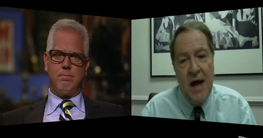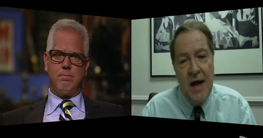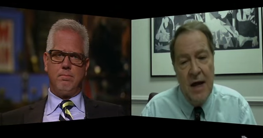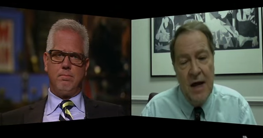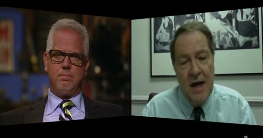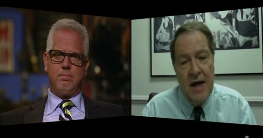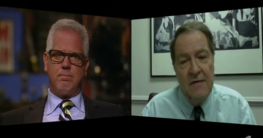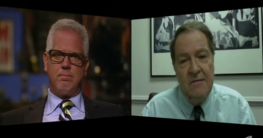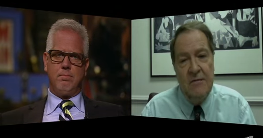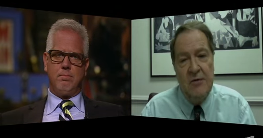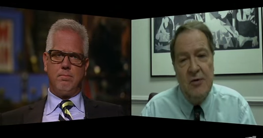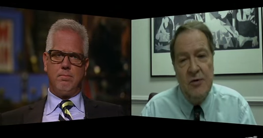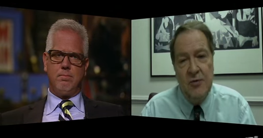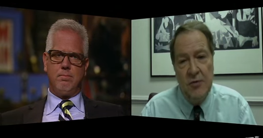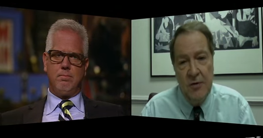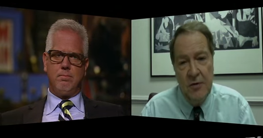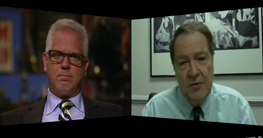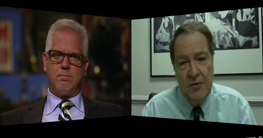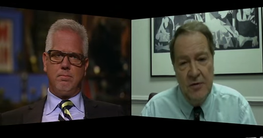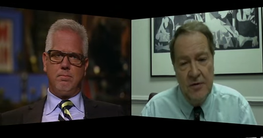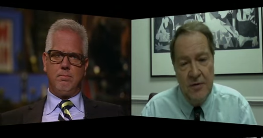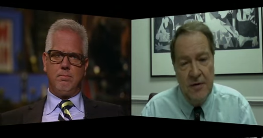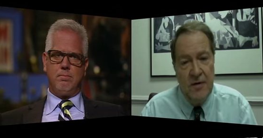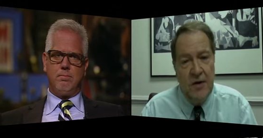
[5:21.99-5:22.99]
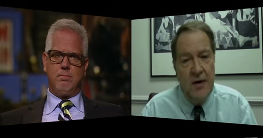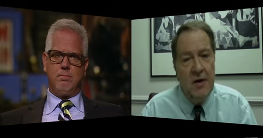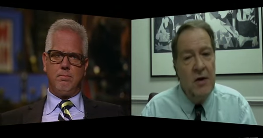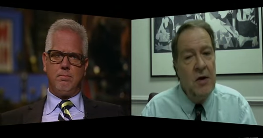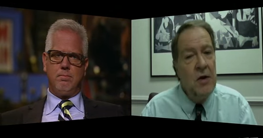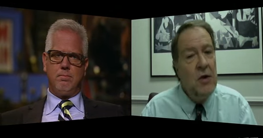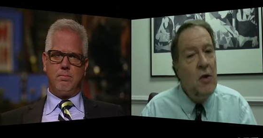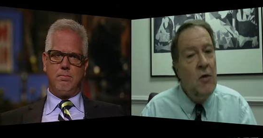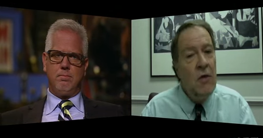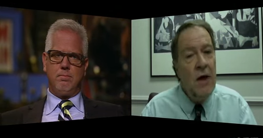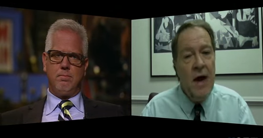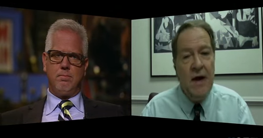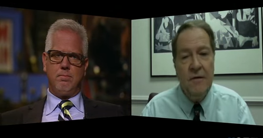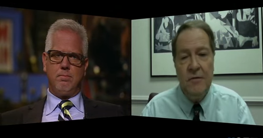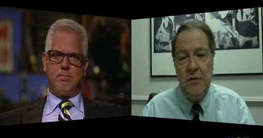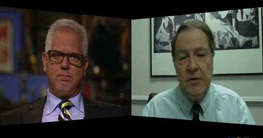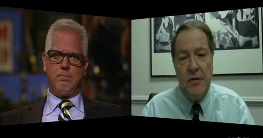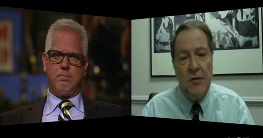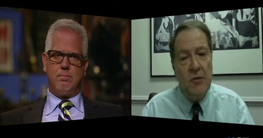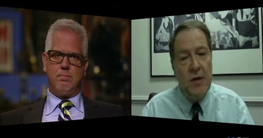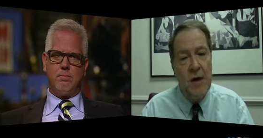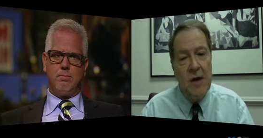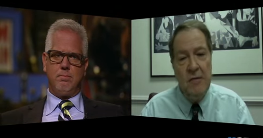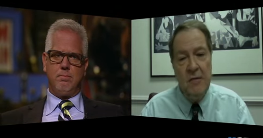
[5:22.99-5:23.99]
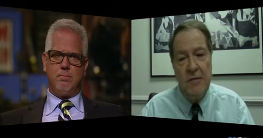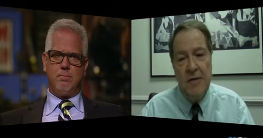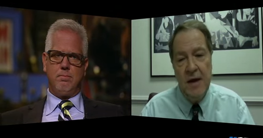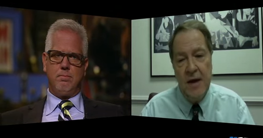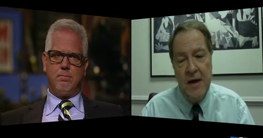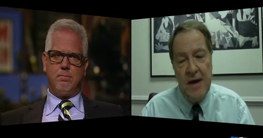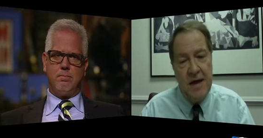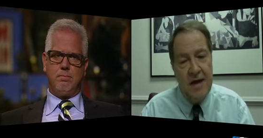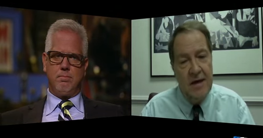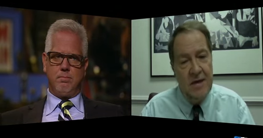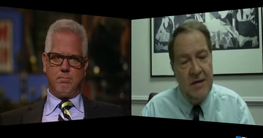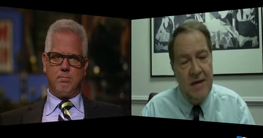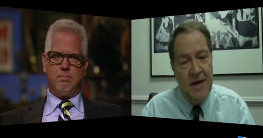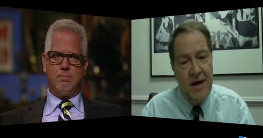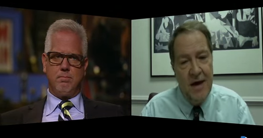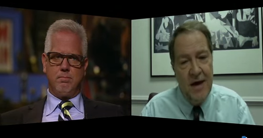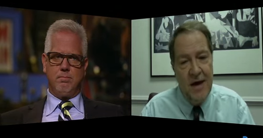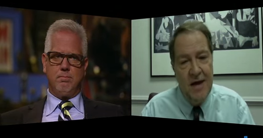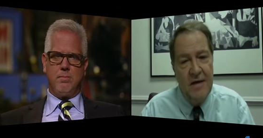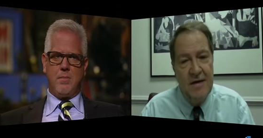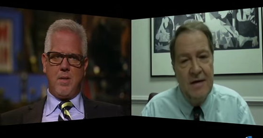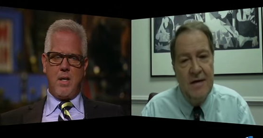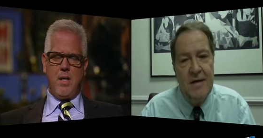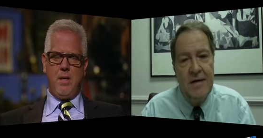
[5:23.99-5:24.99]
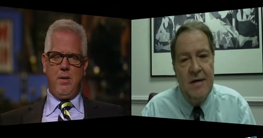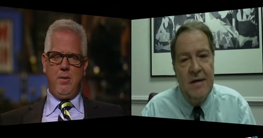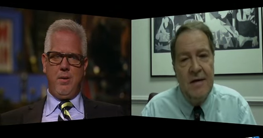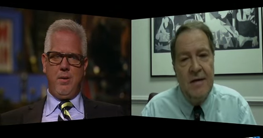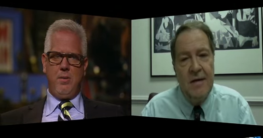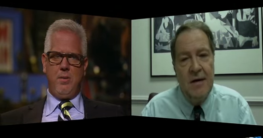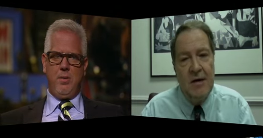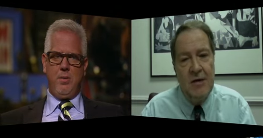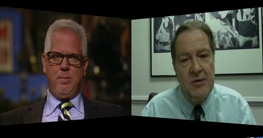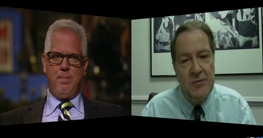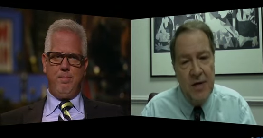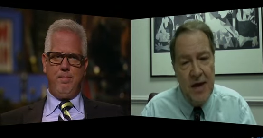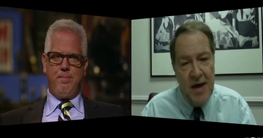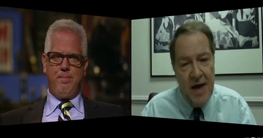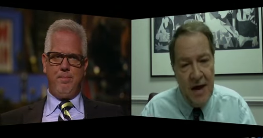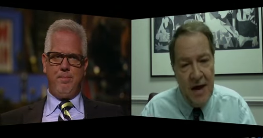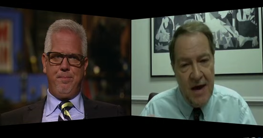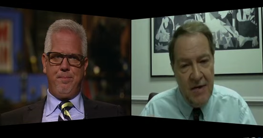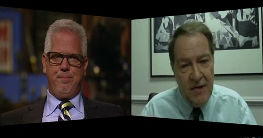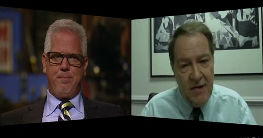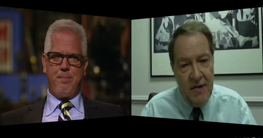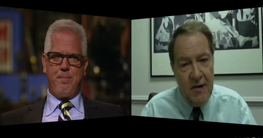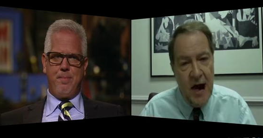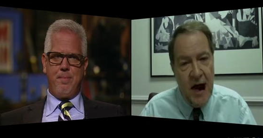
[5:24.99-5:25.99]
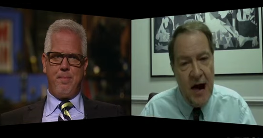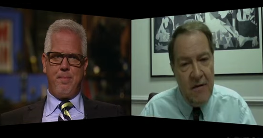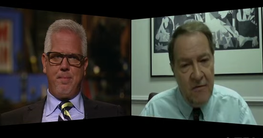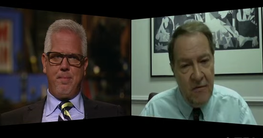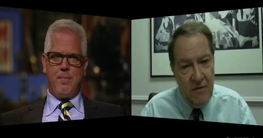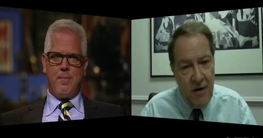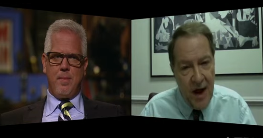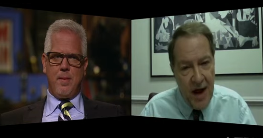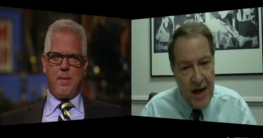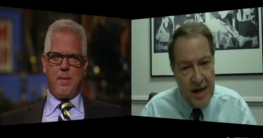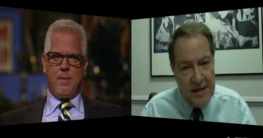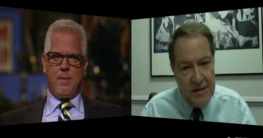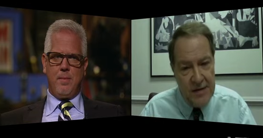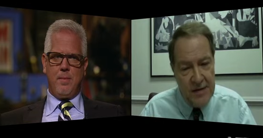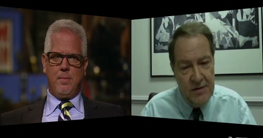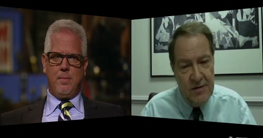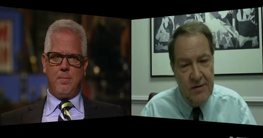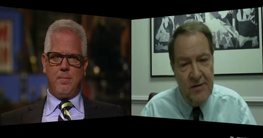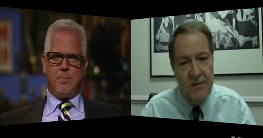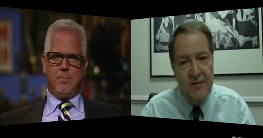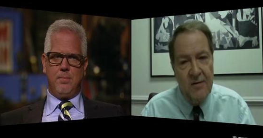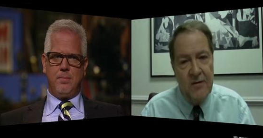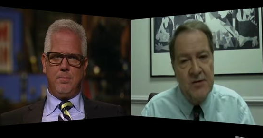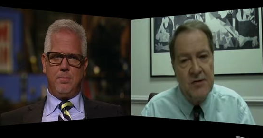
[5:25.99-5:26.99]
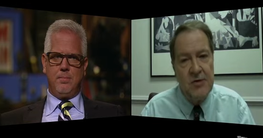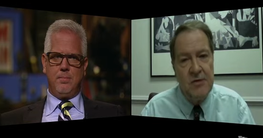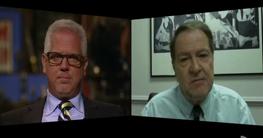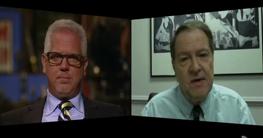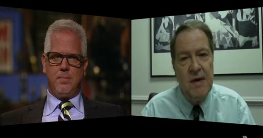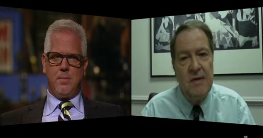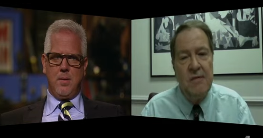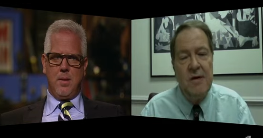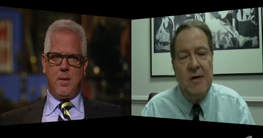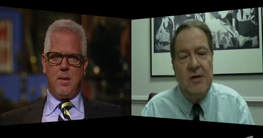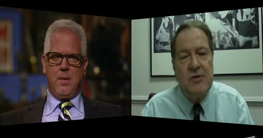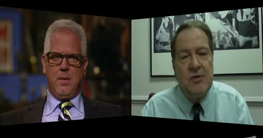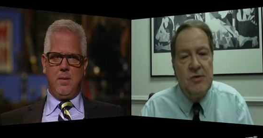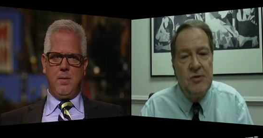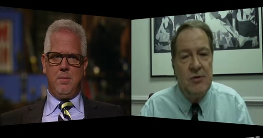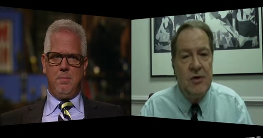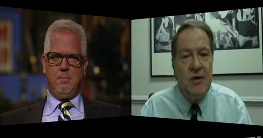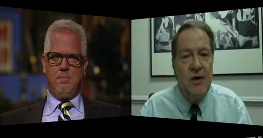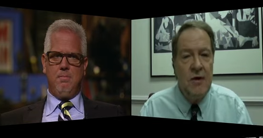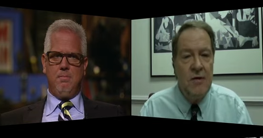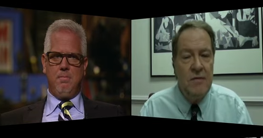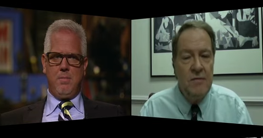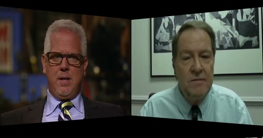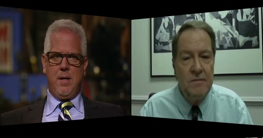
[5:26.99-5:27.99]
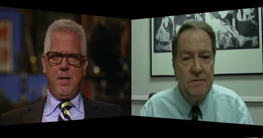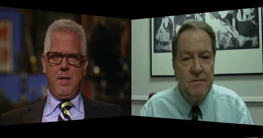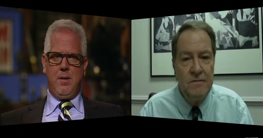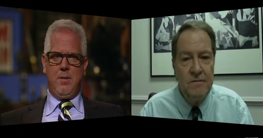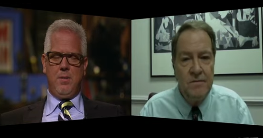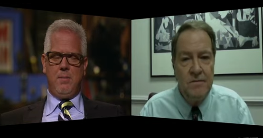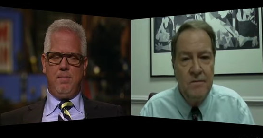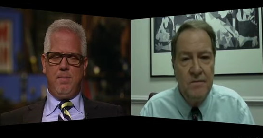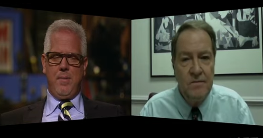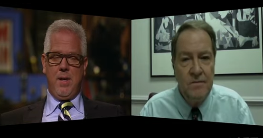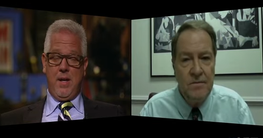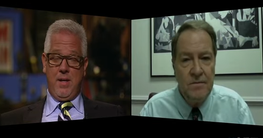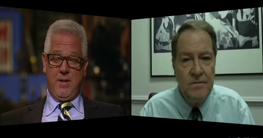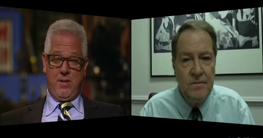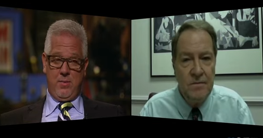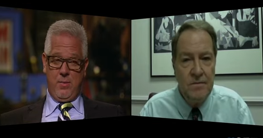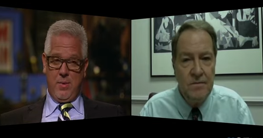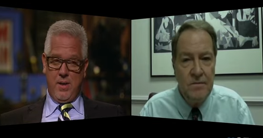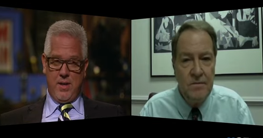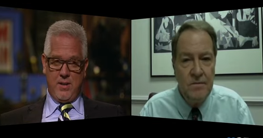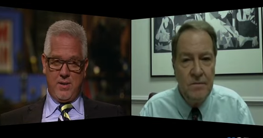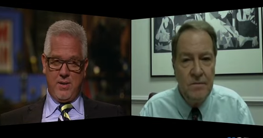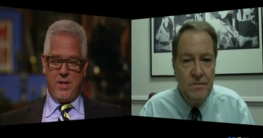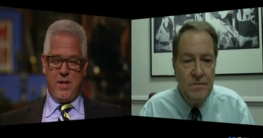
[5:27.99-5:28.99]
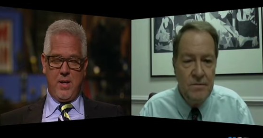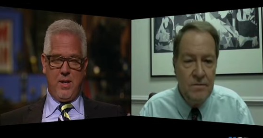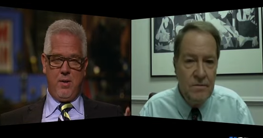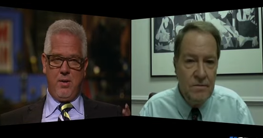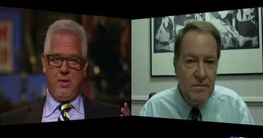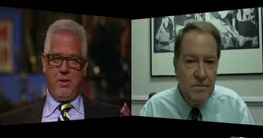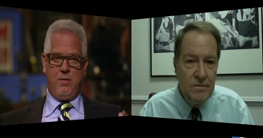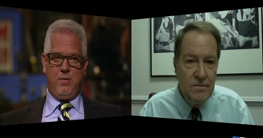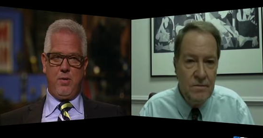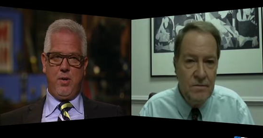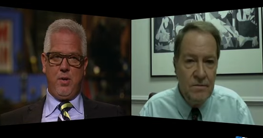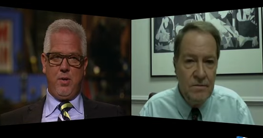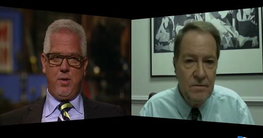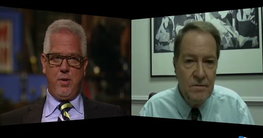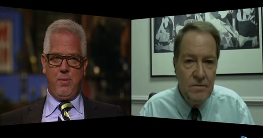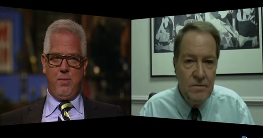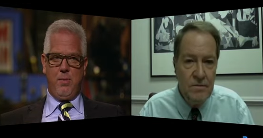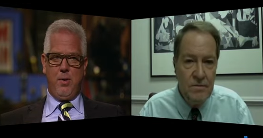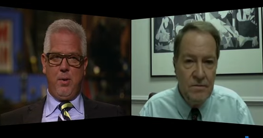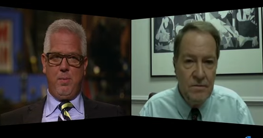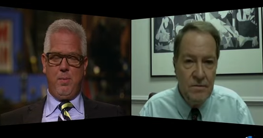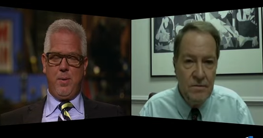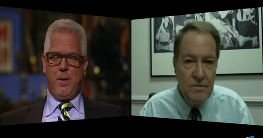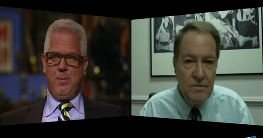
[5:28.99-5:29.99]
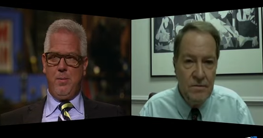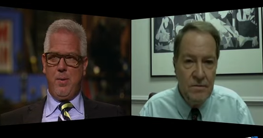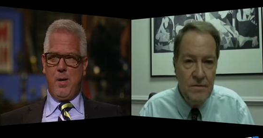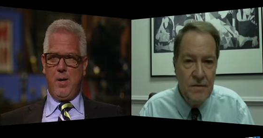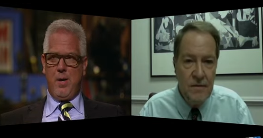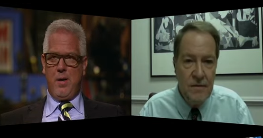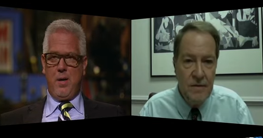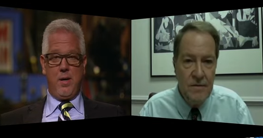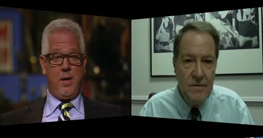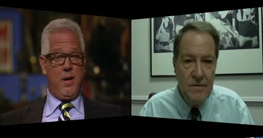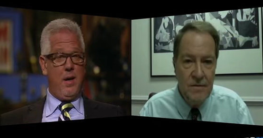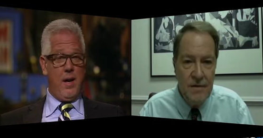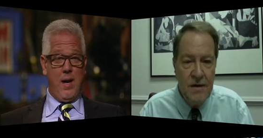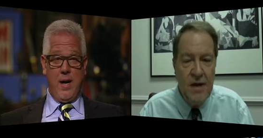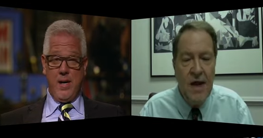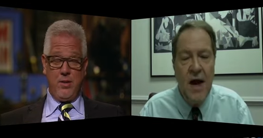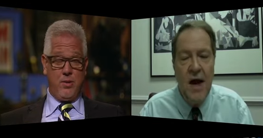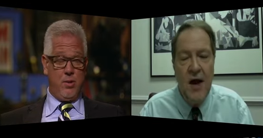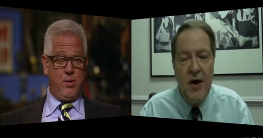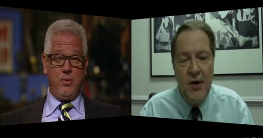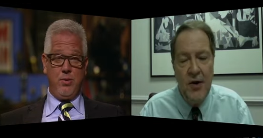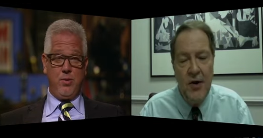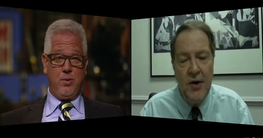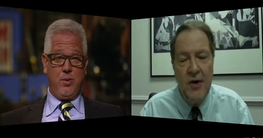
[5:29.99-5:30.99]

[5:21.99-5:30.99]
Speaker 1: 11 truther, and you don't have to agree with any of that. I agree with you. We have rights under the First Amendment, as you know.
Speaker 2: I know. That's what I said. I don't know if you heard the opening monologue. I don't